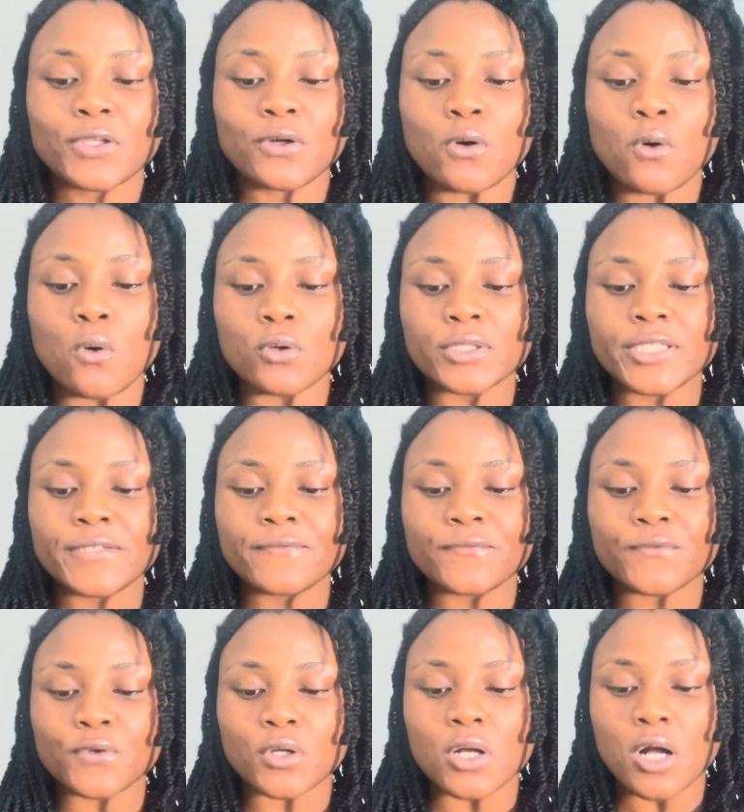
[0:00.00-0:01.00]
only
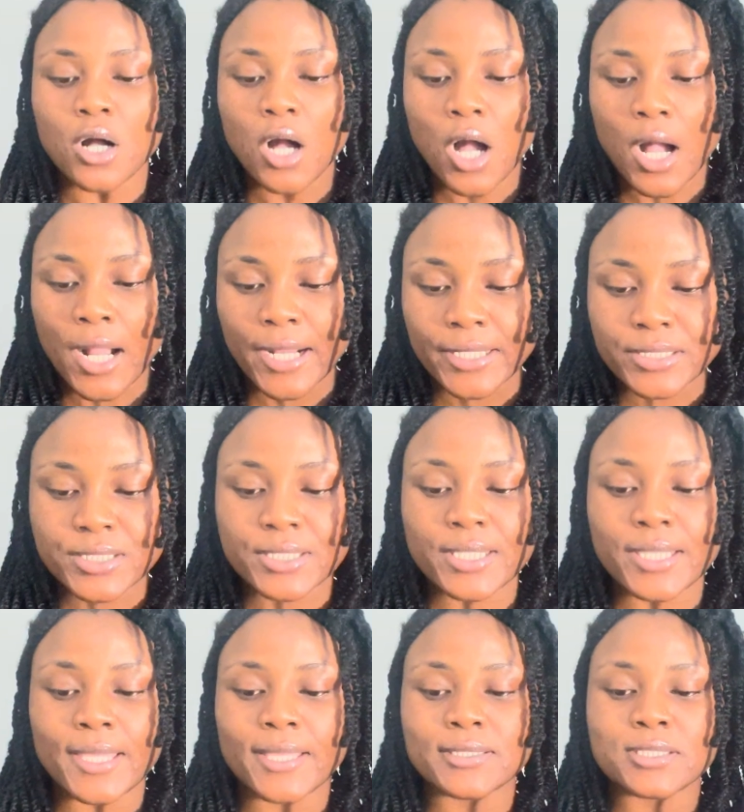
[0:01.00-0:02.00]
for her to
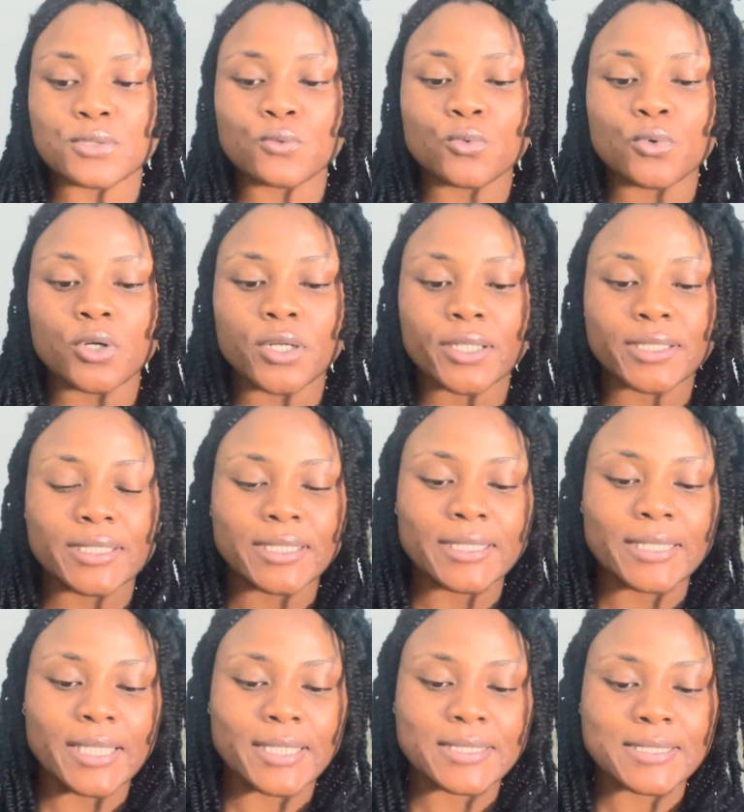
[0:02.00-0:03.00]
get to work the
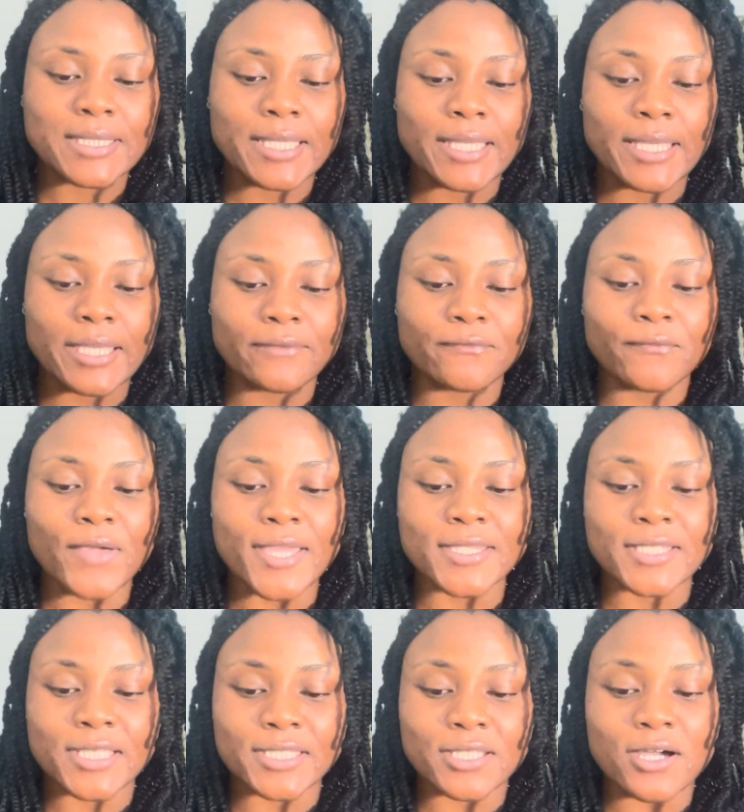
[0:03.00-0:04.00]
next day and find
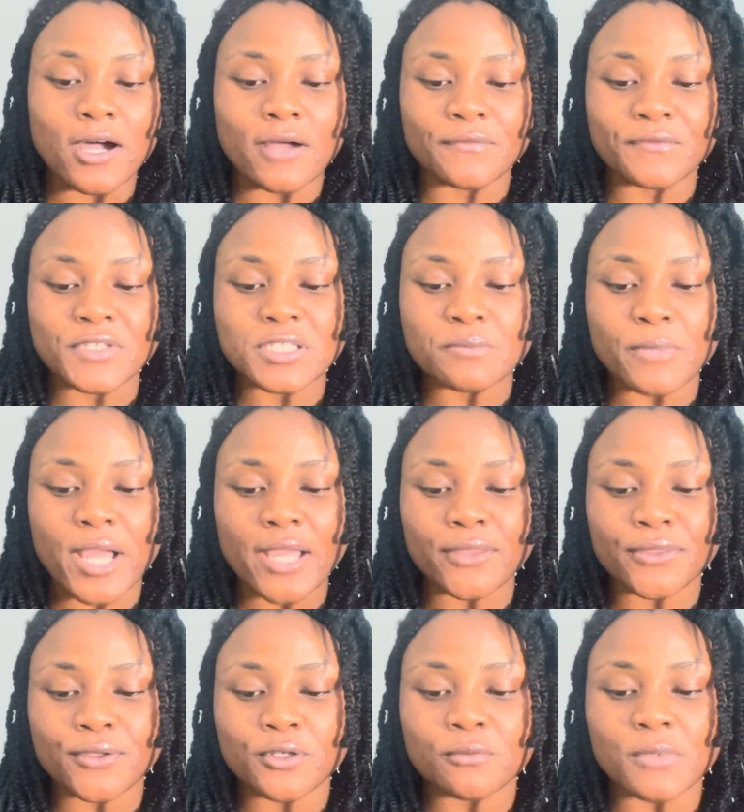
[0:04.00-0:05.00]
that the office
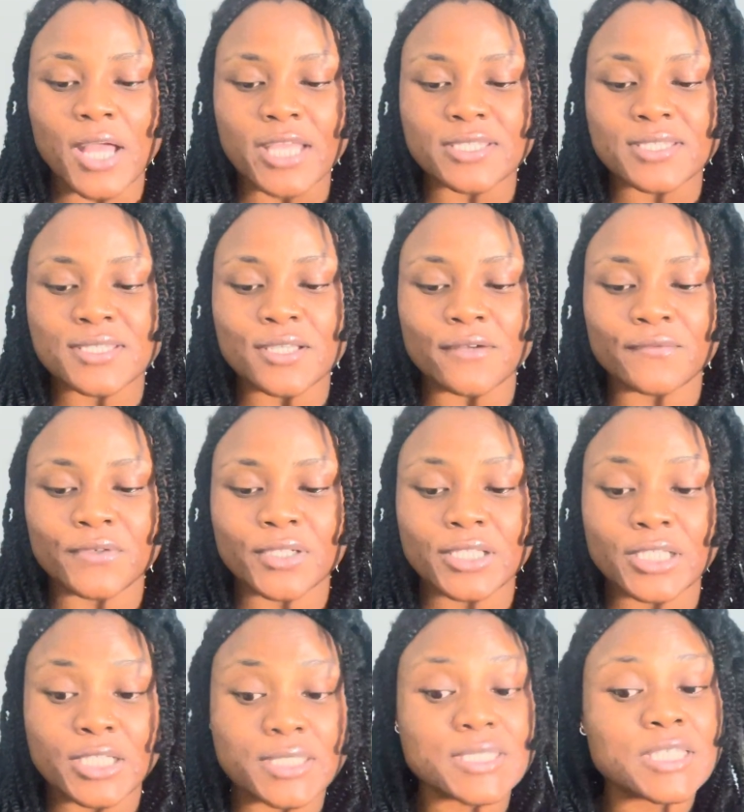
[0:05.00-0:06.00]
bathroom had suffered
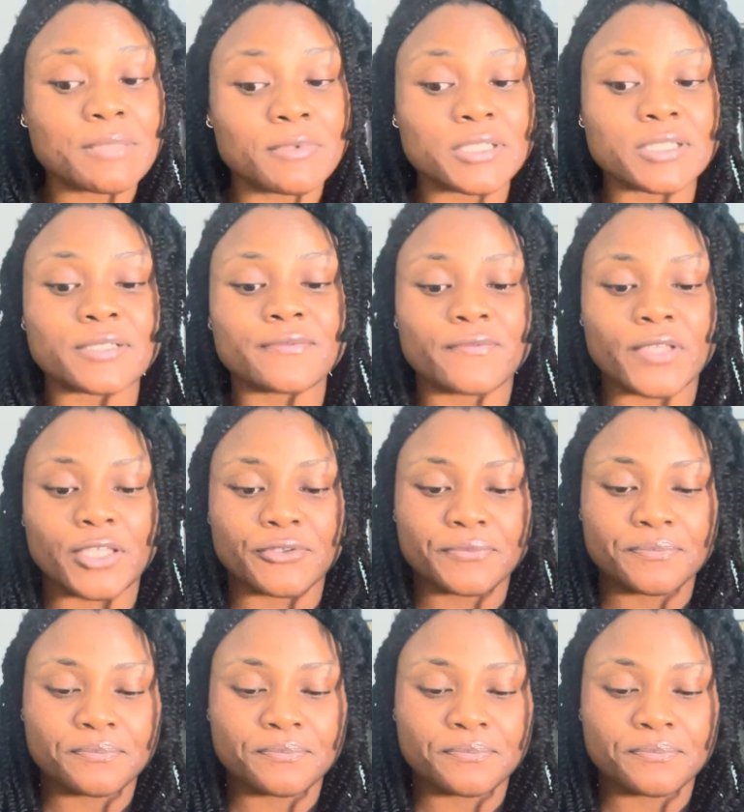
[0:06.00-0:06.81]
a similar fate.